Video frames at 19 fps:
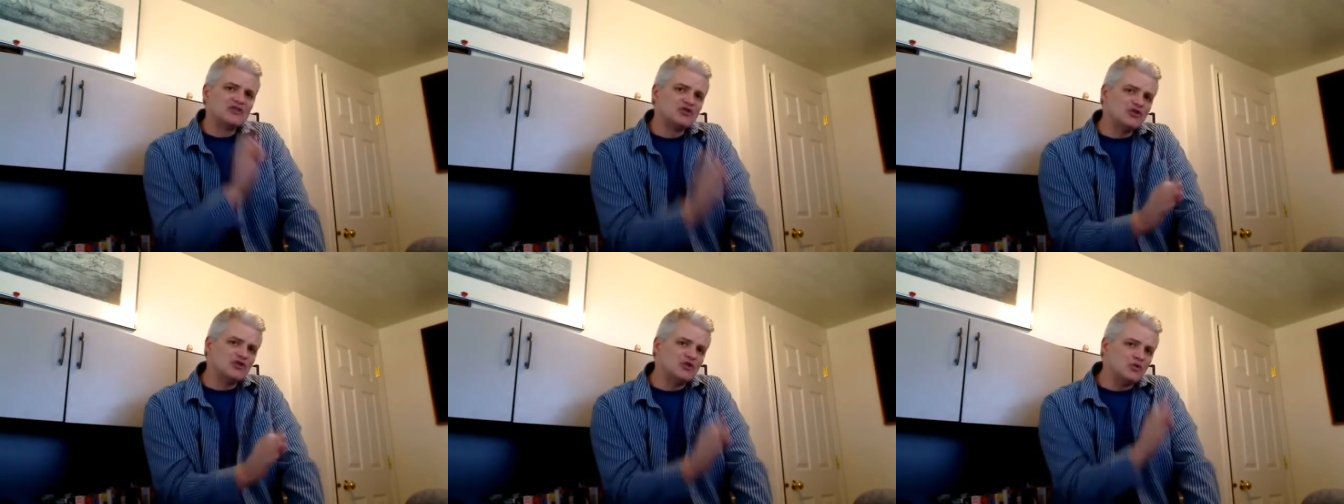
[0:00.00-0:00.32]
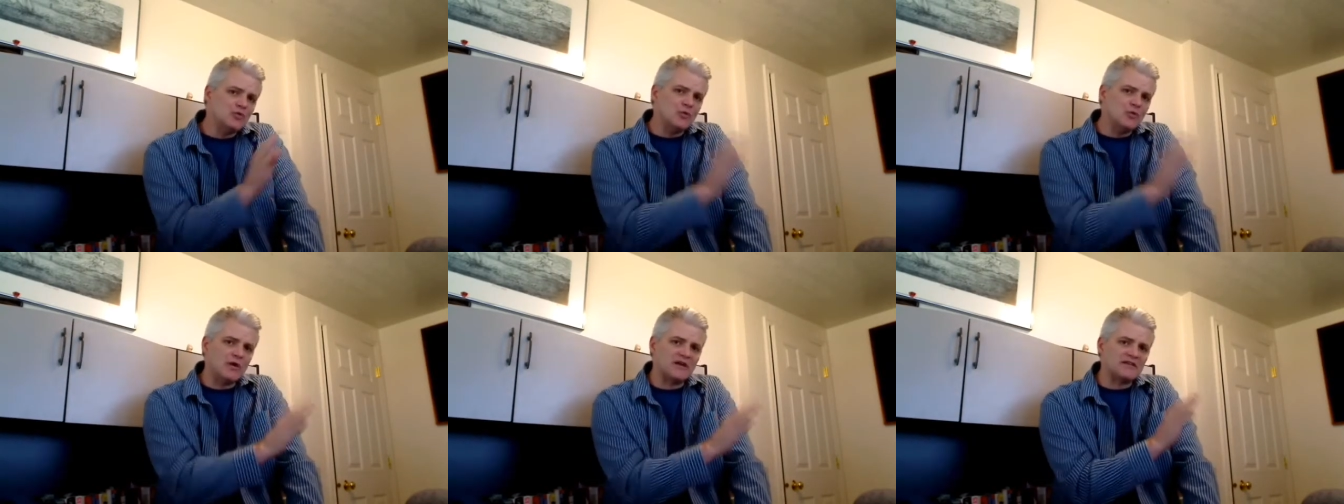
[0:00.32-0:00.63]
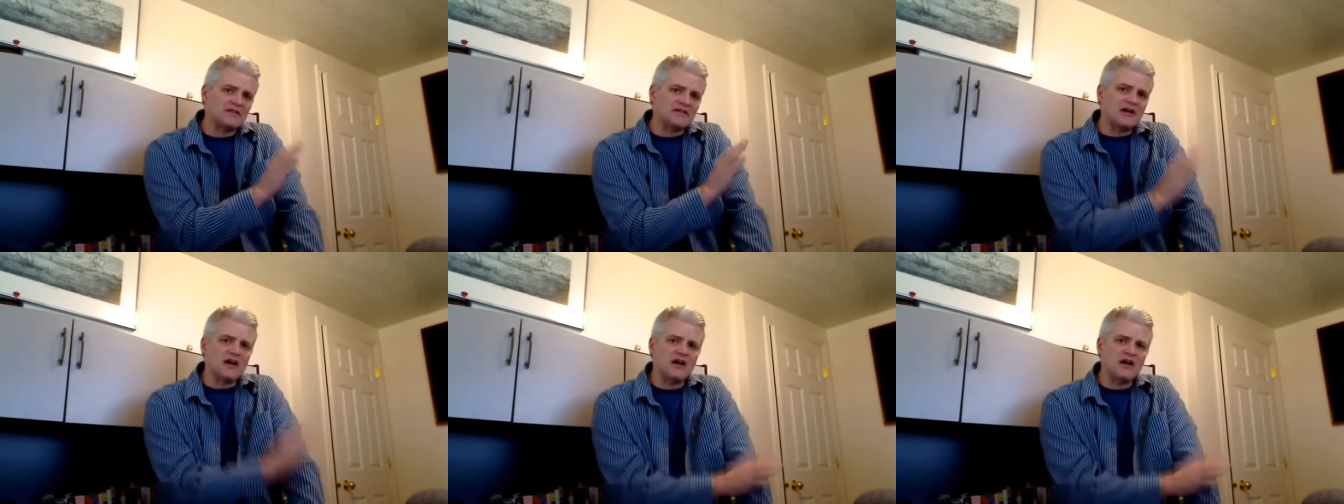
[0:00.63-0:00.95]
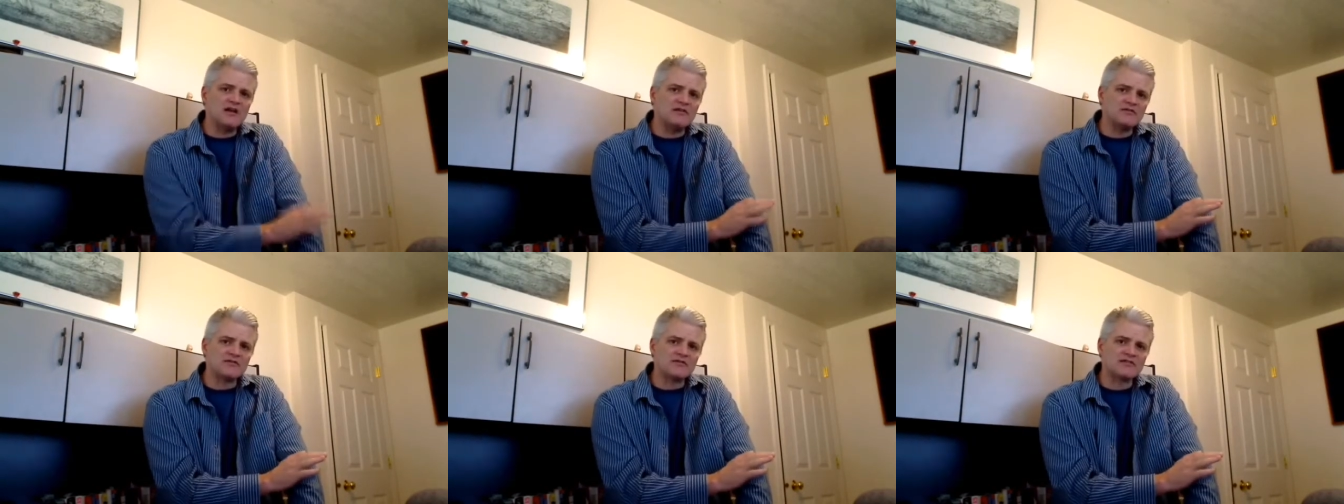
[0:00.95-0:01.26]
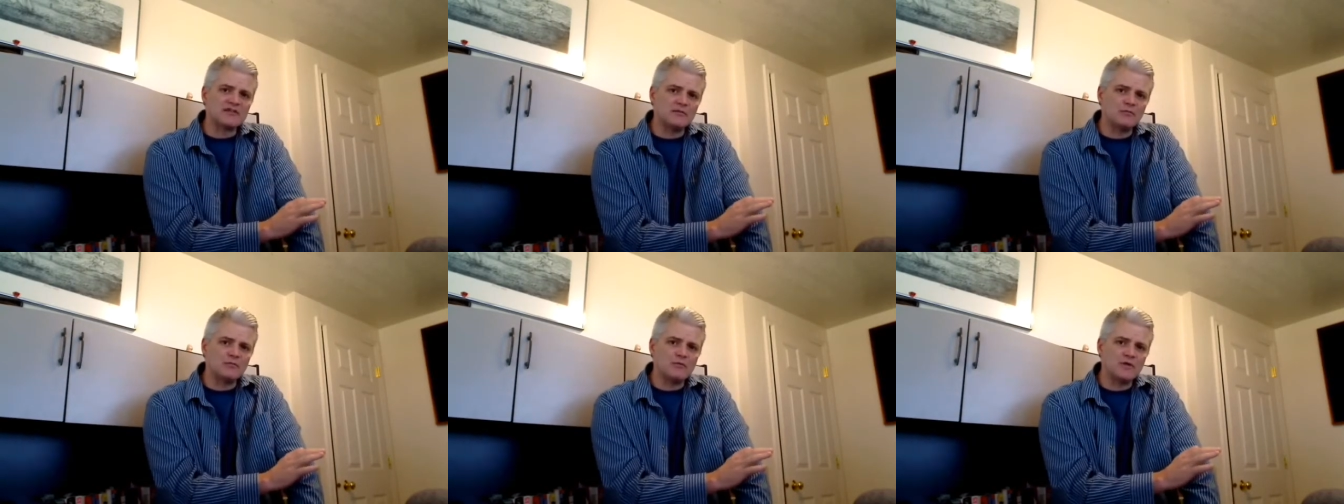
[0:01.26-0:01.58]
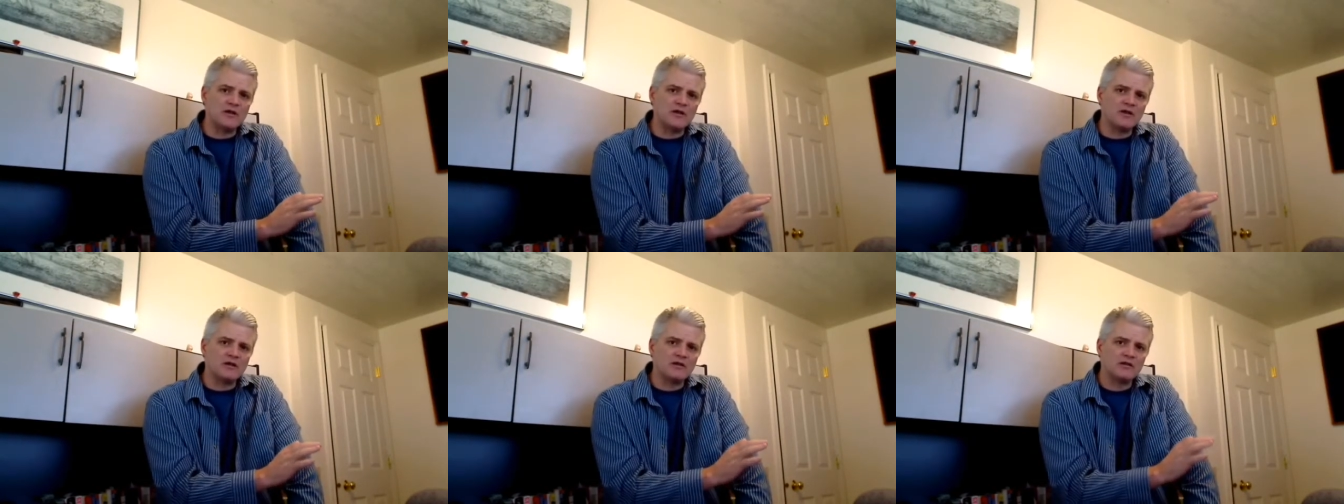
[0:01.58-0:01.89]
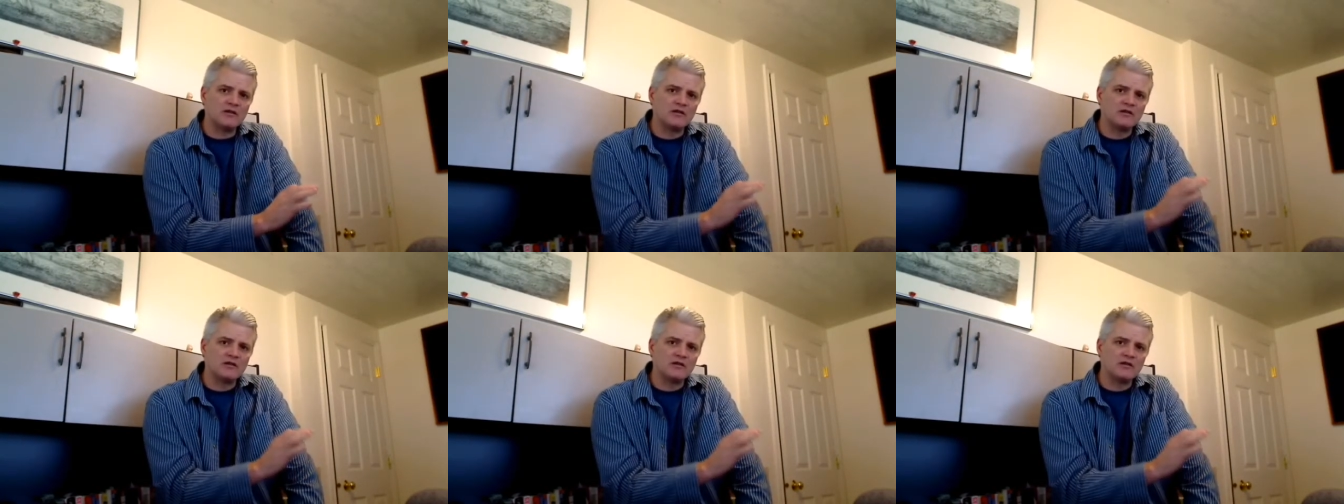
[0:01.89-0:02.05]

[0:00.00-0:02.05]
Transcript: do want to hire someone,